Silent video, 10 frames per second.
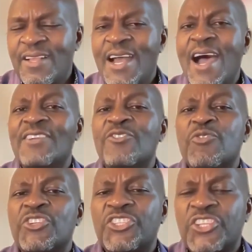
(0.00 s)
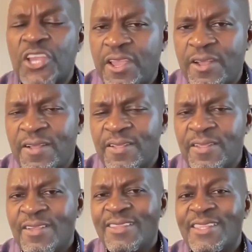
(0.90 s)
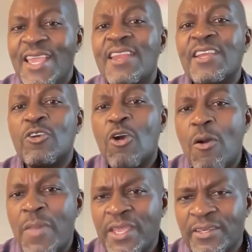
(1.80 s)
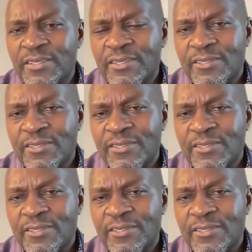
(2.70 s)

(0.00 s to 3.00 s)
and reshare. Then comment